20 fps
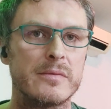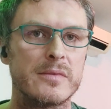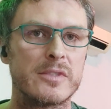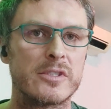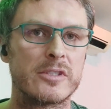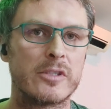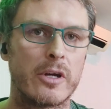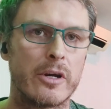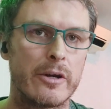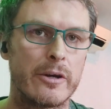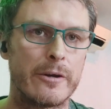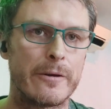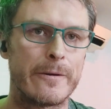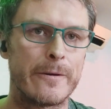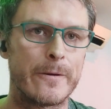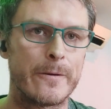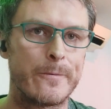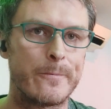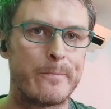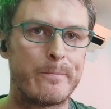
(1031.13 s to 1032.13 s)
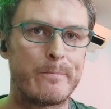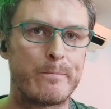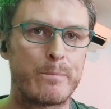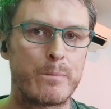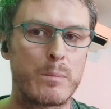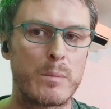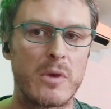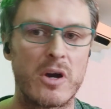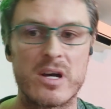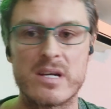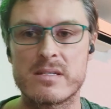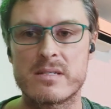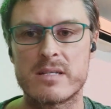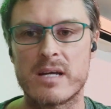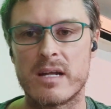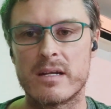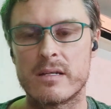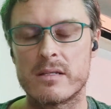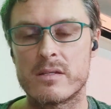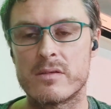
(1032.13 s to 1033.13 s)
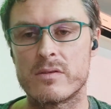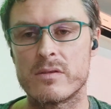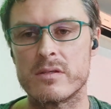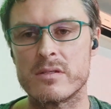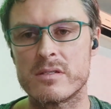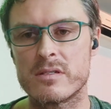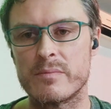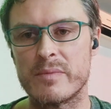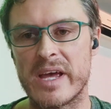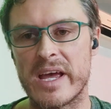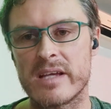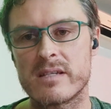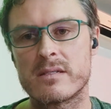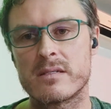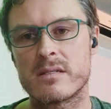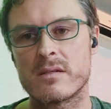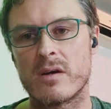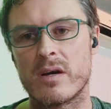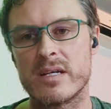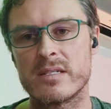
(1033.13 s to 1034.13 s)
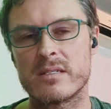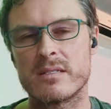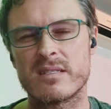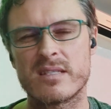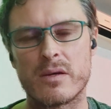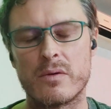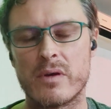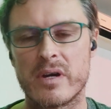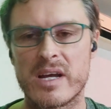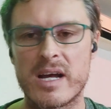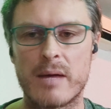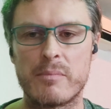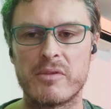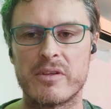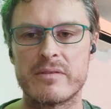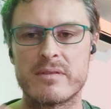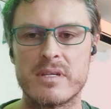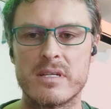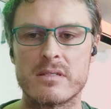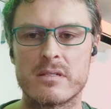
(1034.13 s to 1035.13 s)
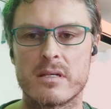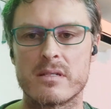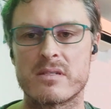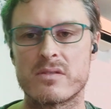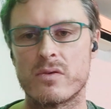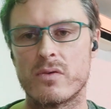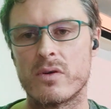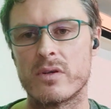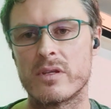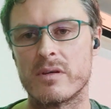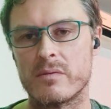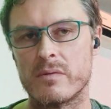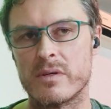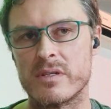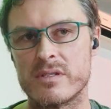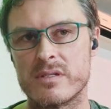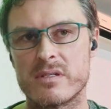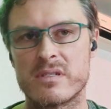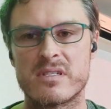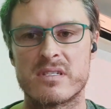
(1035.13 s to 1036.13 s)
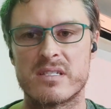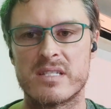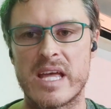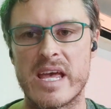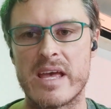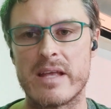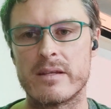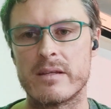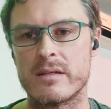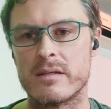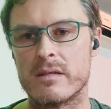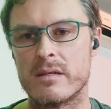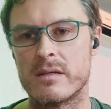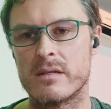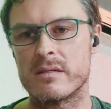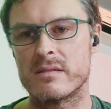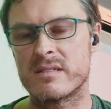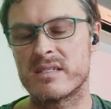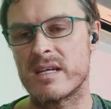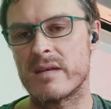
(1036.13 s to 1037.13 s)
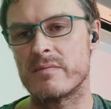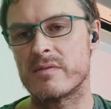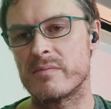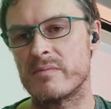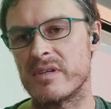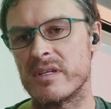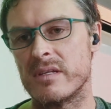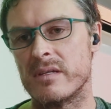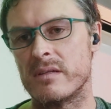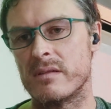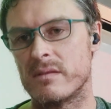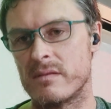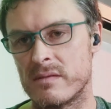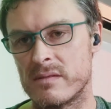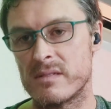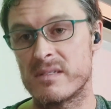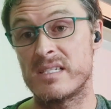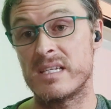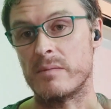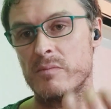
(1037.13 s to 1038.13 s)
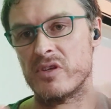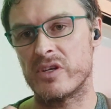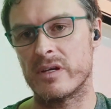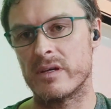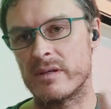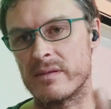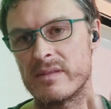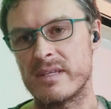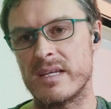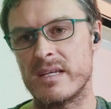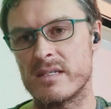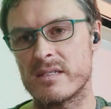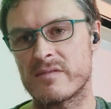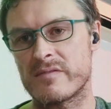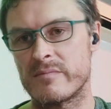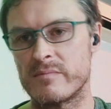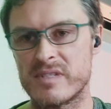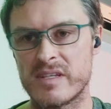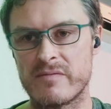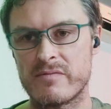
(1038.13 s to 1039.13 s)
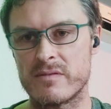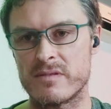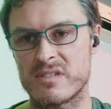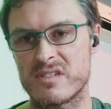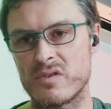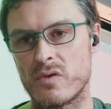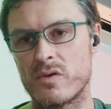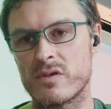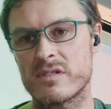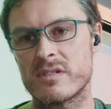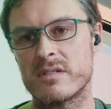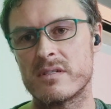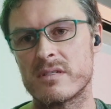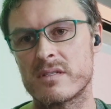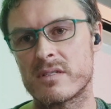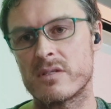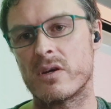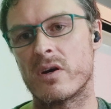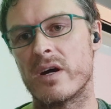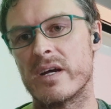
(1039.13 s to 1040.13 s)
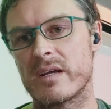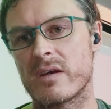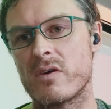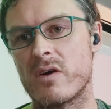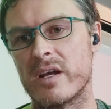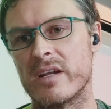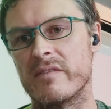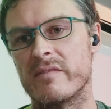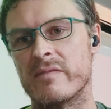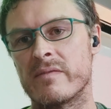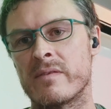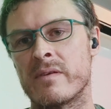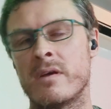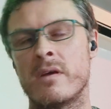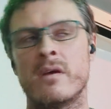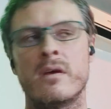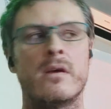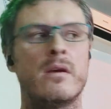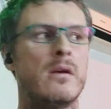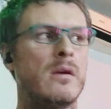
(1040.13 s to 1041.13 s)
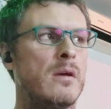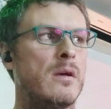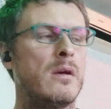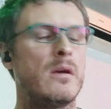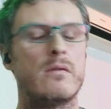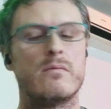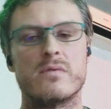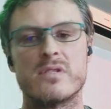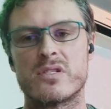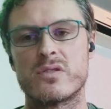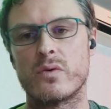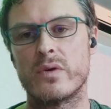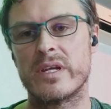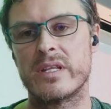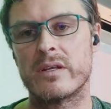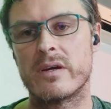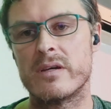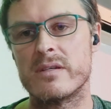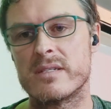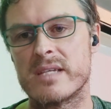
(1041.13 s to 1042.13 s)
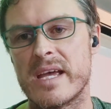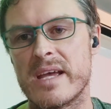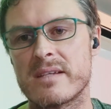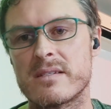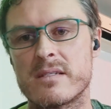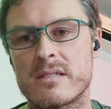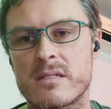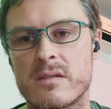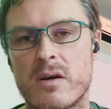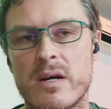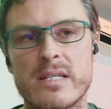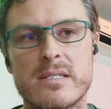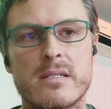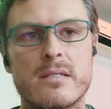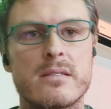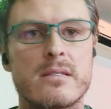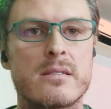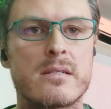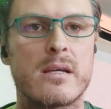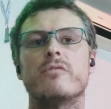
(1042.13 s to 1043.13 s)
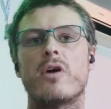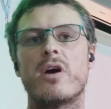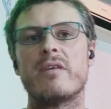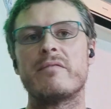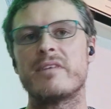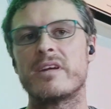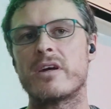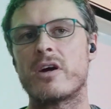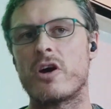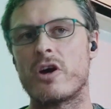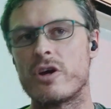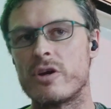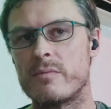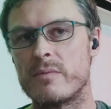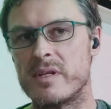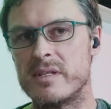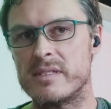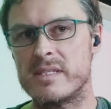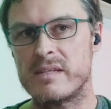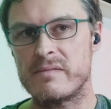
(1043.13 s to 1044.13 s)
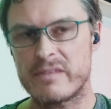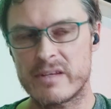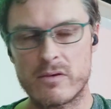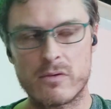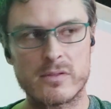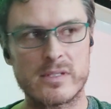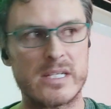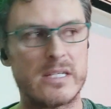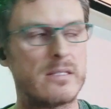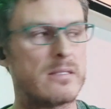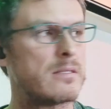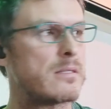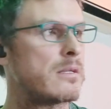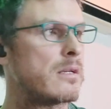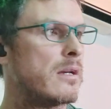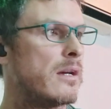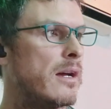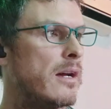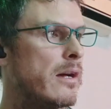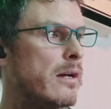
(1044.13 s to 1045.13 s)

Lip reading: So I started to do some exercises. There were a couple of things I saw that were just standard, seemed to be similar things from different sources. So I kind of was doing those exercises. Arriving home and difficulties.